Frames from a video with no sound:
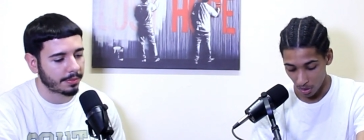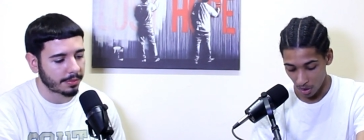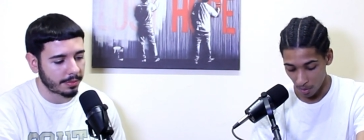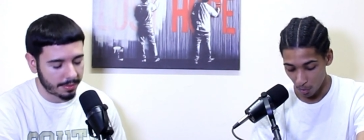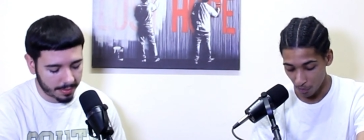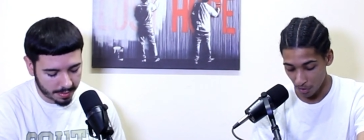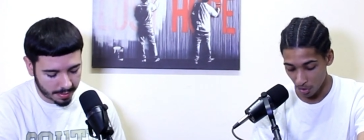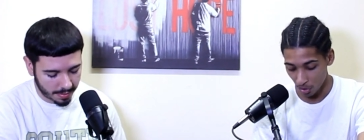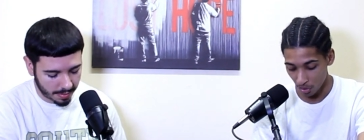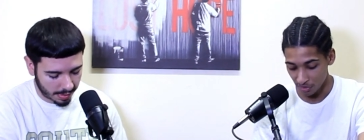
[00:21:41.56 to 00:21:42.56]
Speaker 1: uh,
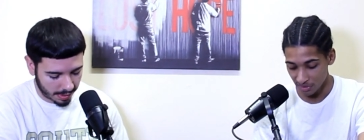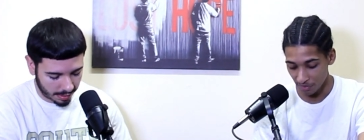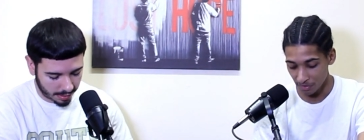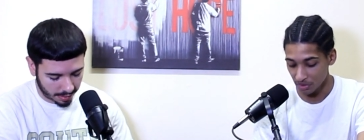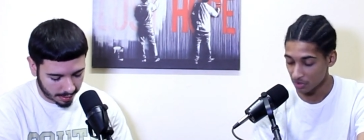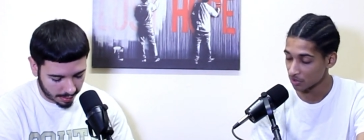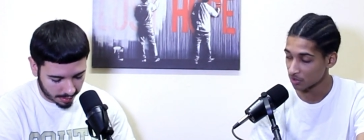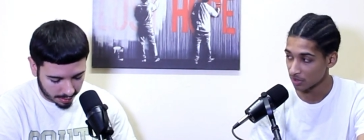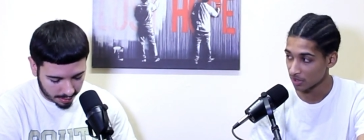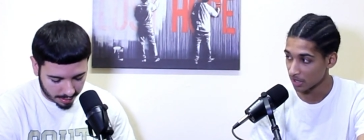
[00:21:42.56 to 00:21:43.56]
moving on,
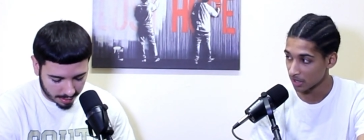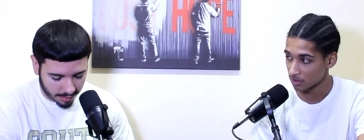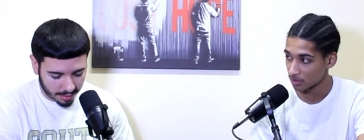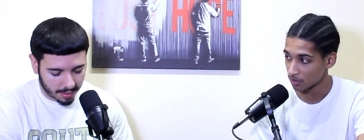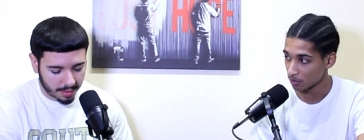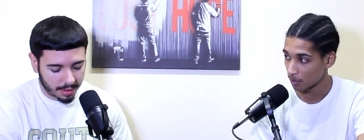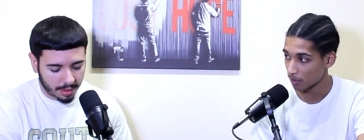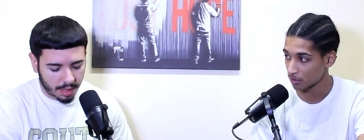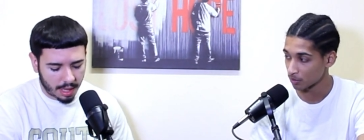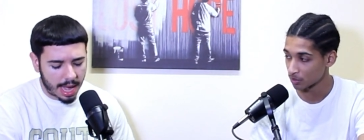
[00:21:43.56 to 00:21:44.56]
76ers and Nets. What
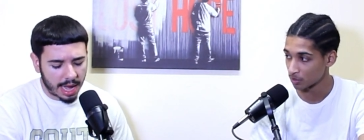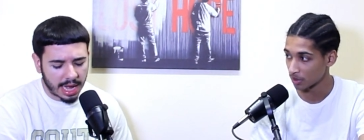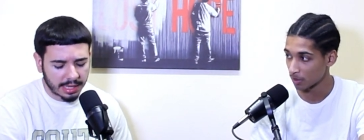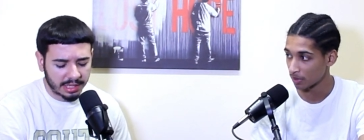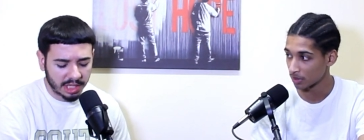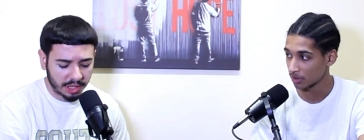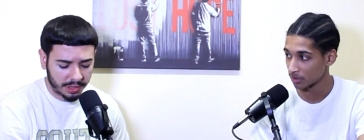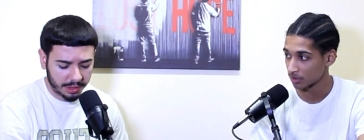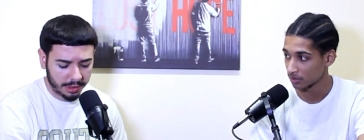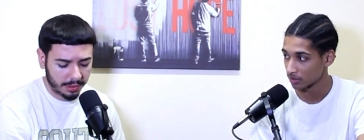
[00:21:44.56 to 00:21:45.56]
about you? I got about?
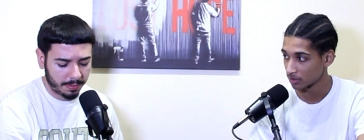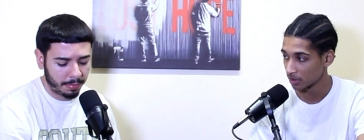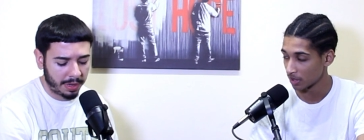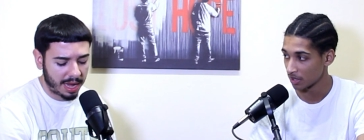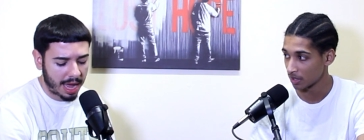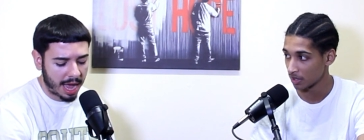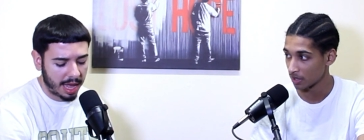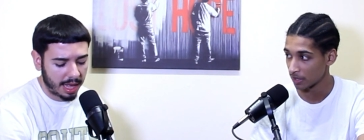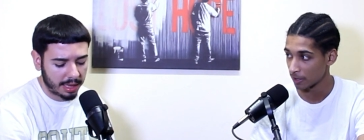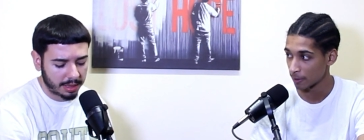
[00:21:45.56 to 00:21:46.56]
Speaker 2: Sixers, but yeah.
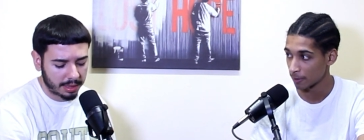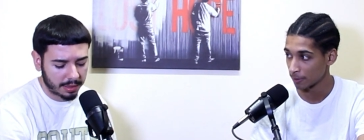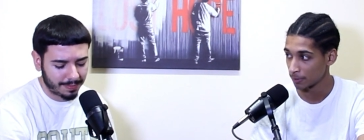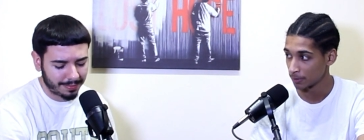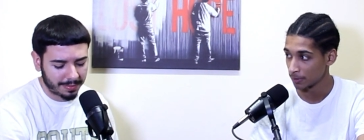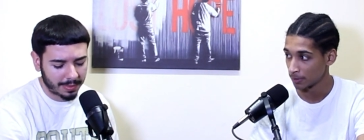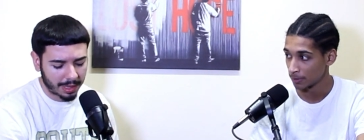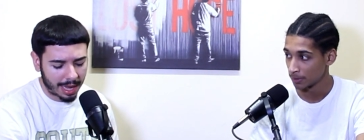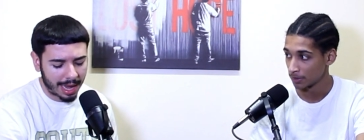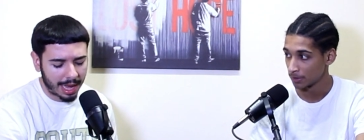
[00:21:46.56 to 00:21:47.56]

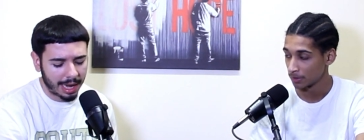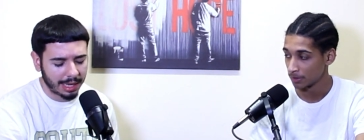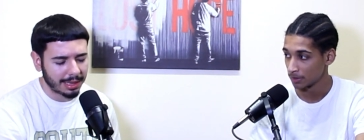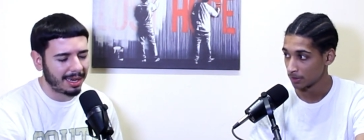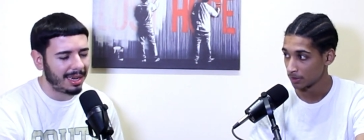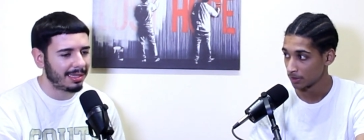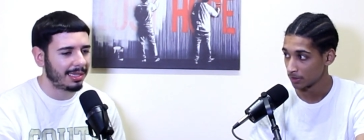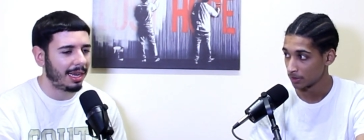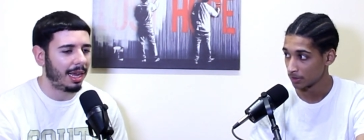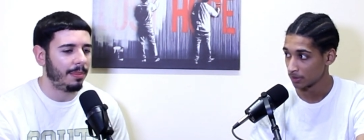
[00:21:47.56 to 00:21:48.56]
I, I like the
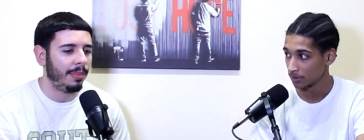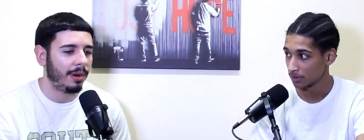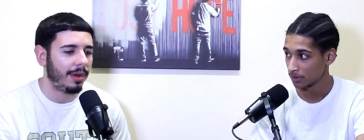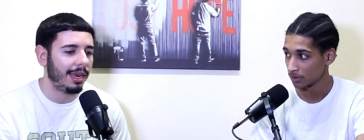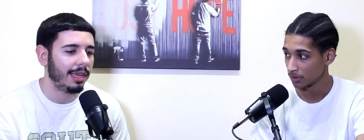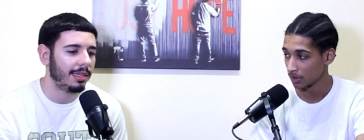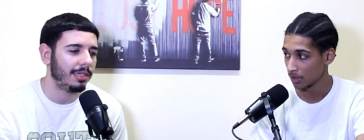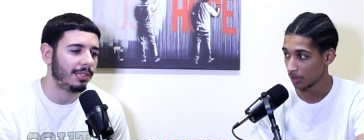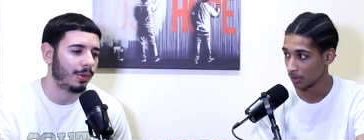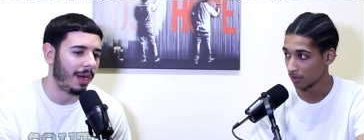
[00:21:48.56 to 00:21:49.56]
Nets a lot, bro. I like yeah.
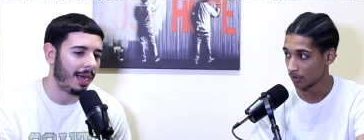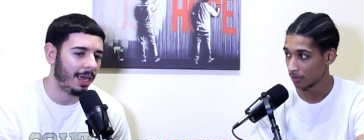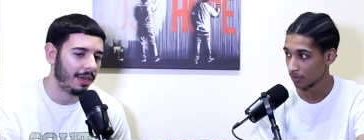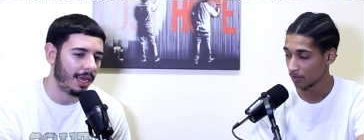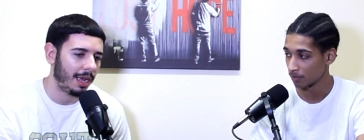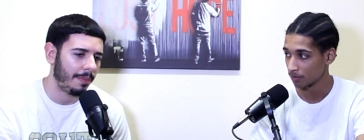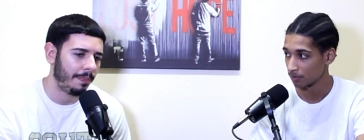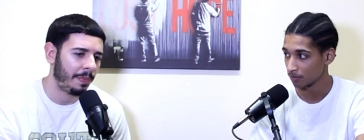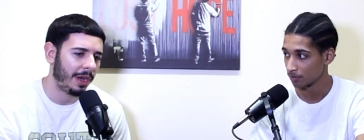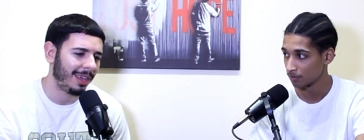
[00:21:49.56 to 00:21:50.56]
their squad,
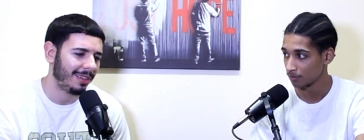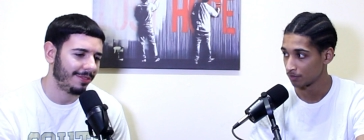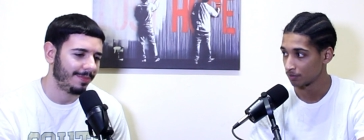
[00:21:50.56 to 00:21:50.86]
Speaker 1: but